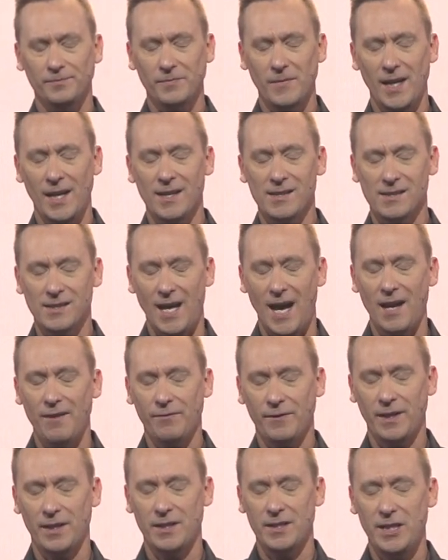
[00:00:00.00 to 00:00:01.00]
his
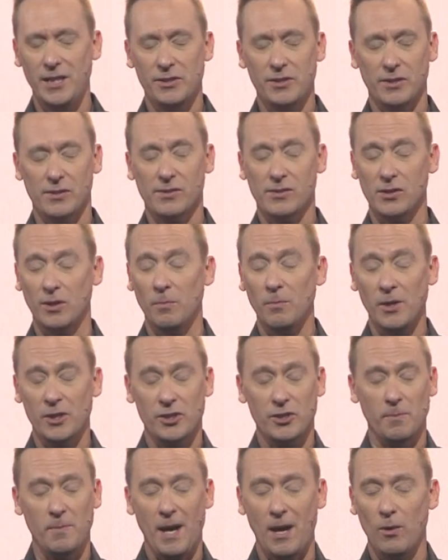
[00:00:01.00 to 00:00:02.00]
life can teach us so much
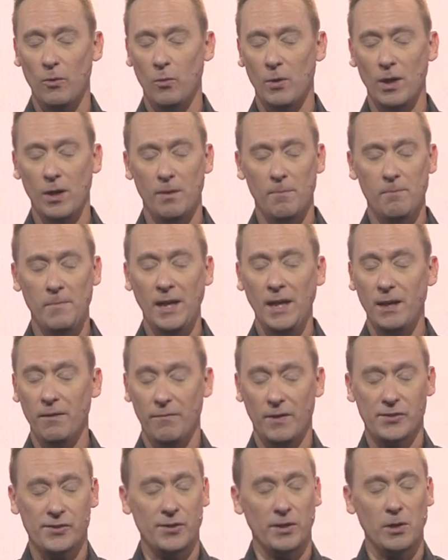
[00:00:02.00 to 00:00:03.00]
about what many of
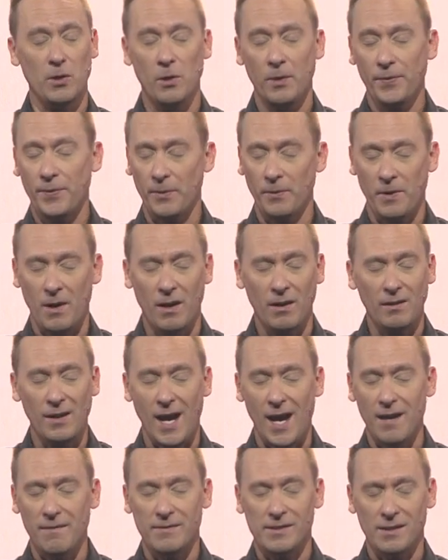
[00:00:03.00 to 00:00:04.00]
us are going through in our
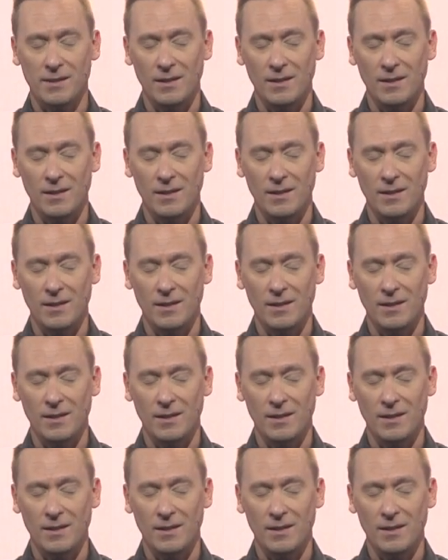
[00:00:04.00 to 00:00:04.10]
lives.